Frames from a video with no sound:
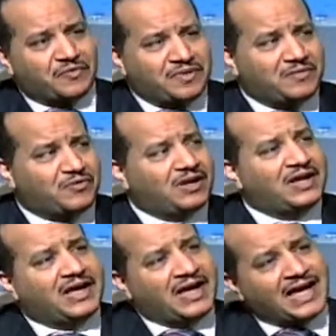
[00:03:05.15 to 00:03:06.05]
in their
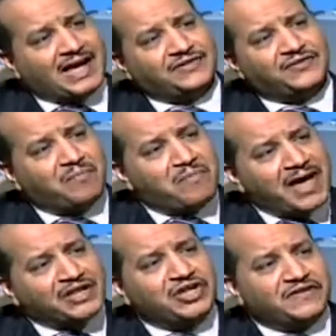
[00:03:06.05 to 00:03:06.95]
people and
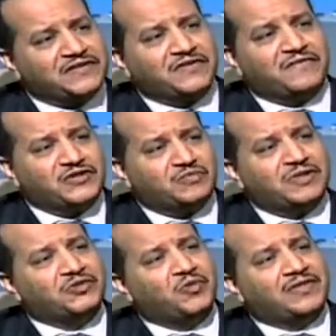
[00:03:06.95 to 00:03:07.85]
matching this
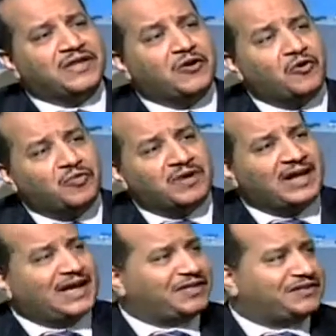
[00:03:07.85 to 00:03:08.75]
investment with the
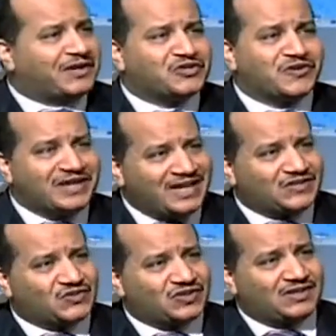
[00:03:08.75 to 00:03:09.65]
global and international
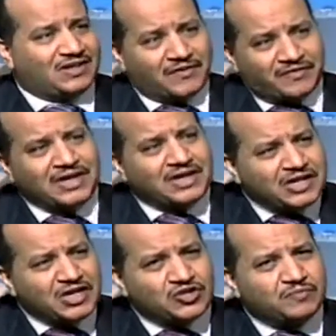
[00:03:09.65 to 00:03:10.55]
needs. I
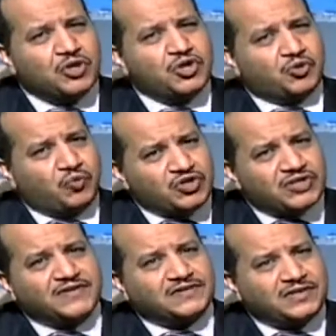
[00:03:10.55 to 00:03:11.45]
think in Egypt,
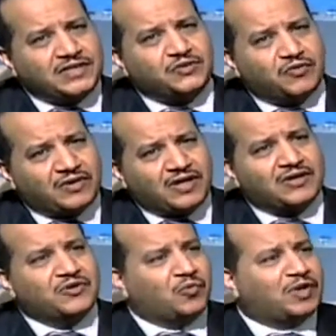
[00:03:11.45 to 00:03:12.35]
we just need to
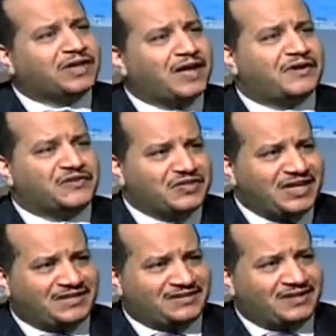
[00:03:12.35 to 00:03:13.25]
think what
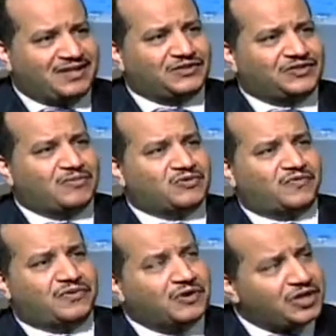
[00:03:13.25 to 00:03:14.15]
others need in
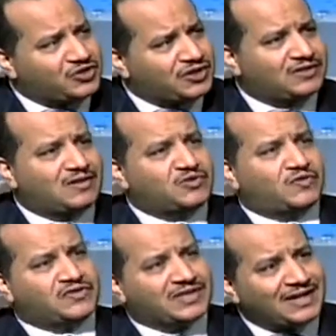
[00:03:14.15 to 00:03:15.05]
terms of knowledge, in
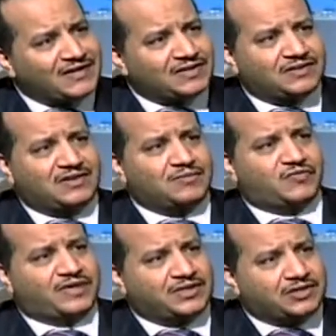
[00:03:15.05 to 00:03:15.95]
terms of skills, in
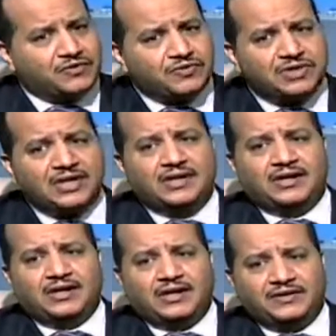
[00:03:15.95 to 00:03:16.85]
terms of attitude,
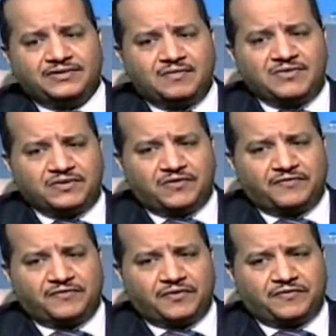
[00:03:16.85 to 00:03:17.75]
in
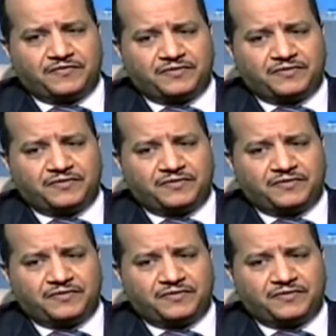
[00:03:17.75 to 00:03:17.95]
terms of